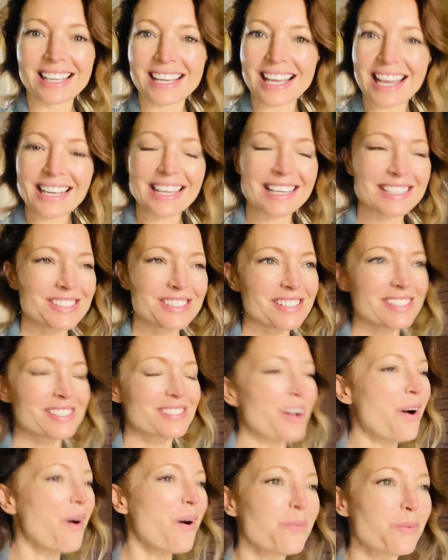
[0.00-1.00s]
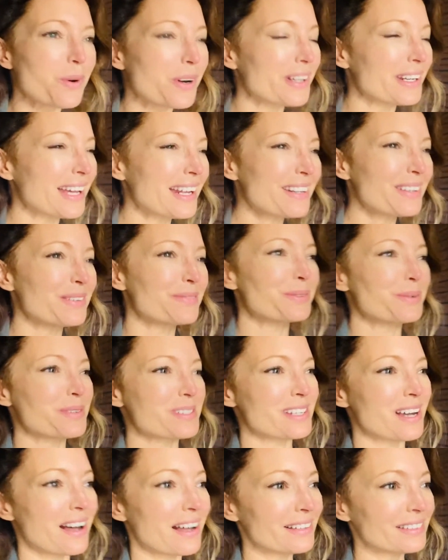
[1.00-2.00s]
And I just saw one, I don't know if it
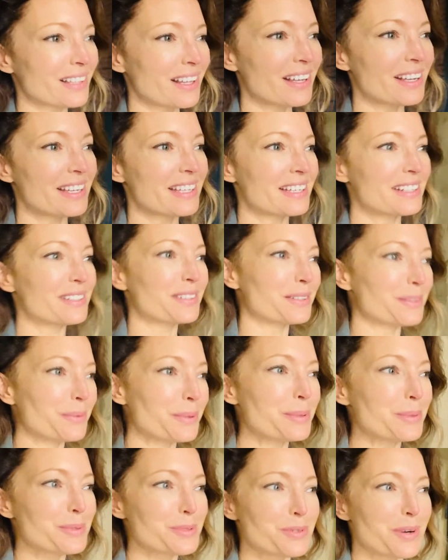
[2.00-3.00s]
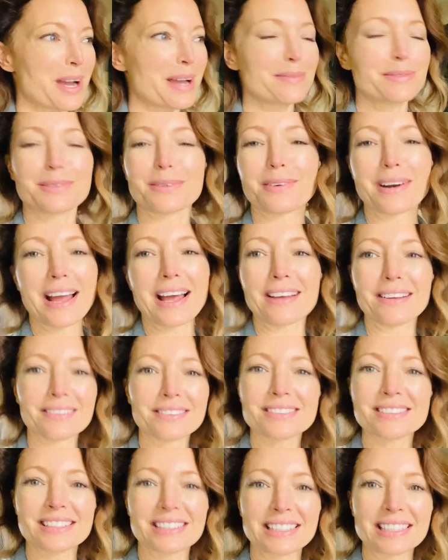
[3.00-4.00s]
was online or we were driving
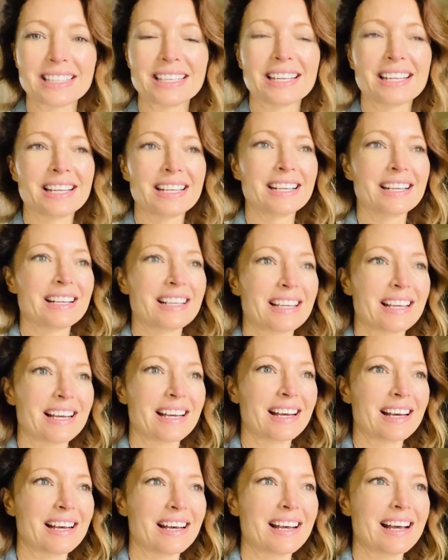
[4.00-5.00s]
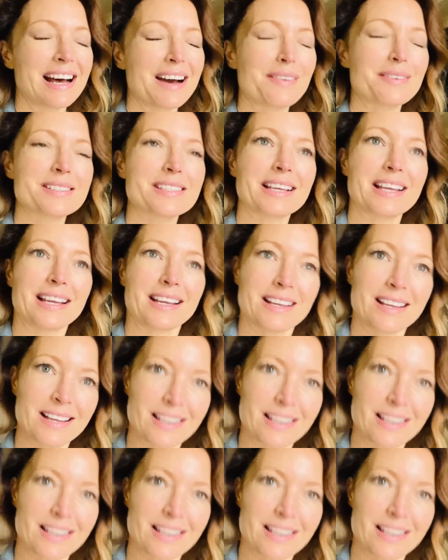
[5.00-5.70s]
around, and I was like,